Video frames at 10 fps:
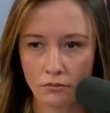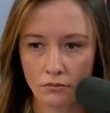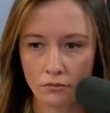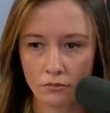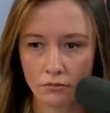
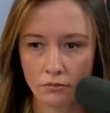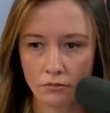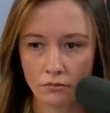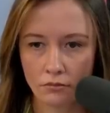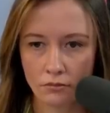
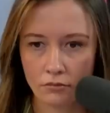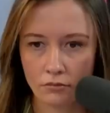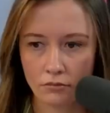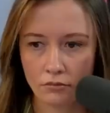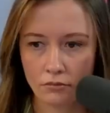
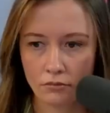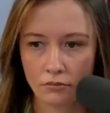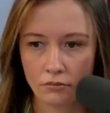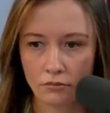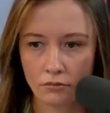
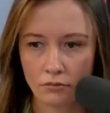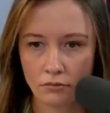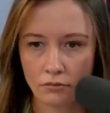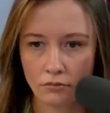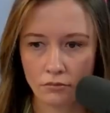
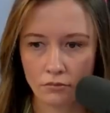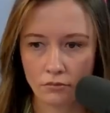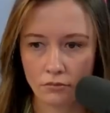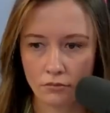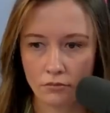
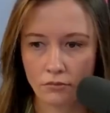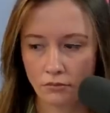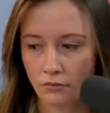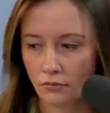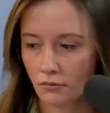
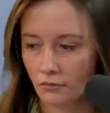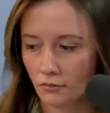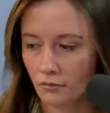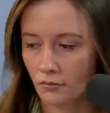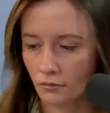
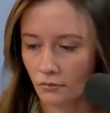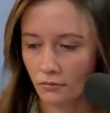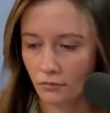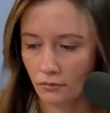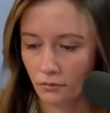
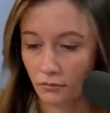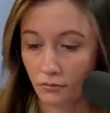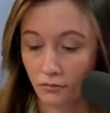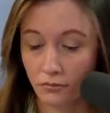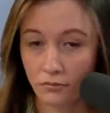
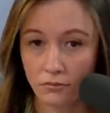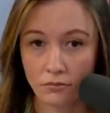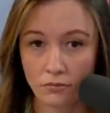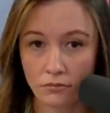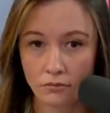
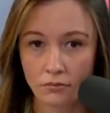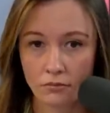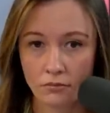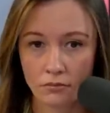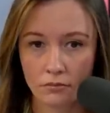
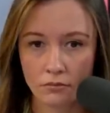(not speaking)